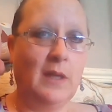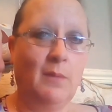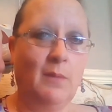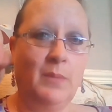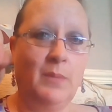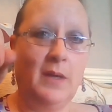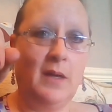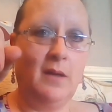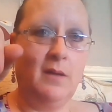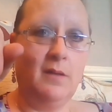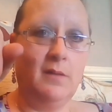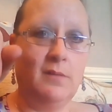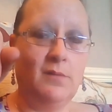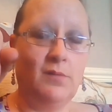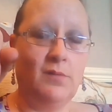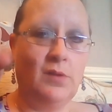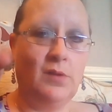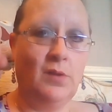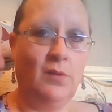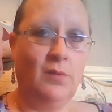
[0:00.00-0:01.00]
get better
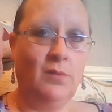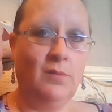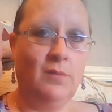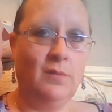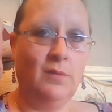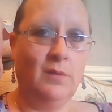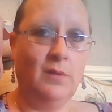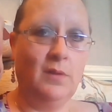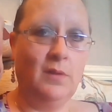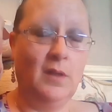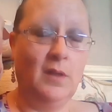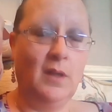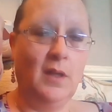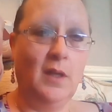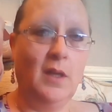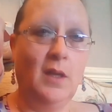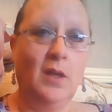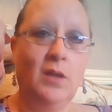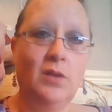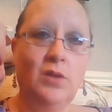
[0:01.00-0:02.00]
soon.
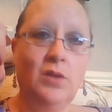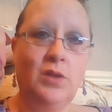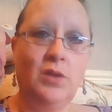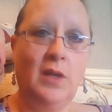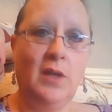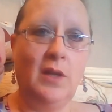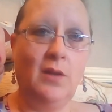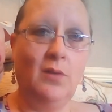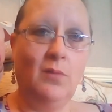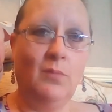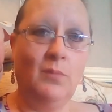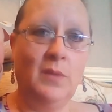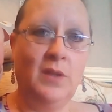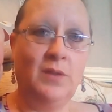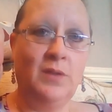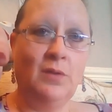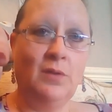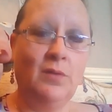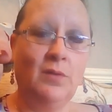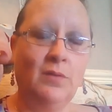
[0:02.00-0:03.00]
Chin up,
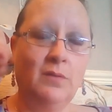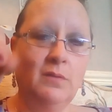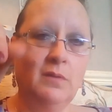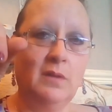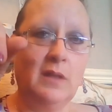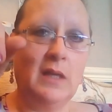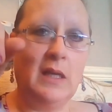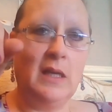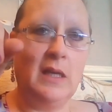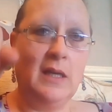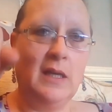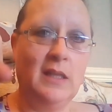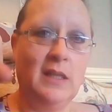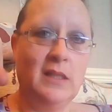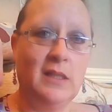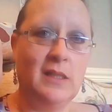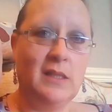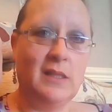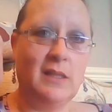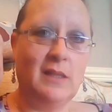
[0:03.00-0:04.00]
me duck,
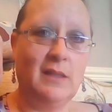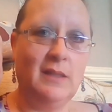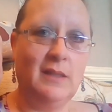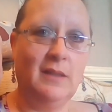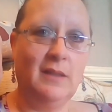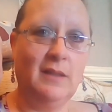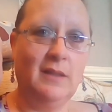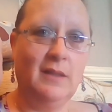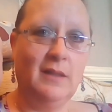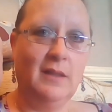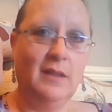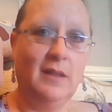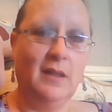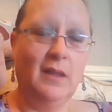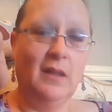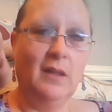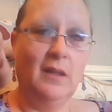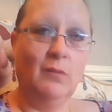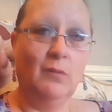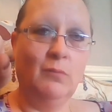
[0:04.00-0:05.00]
and
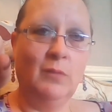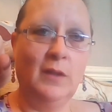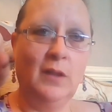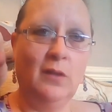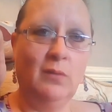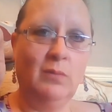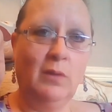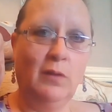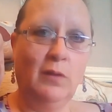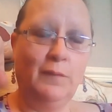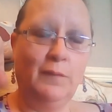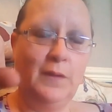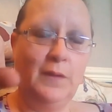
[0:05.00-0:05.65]
we all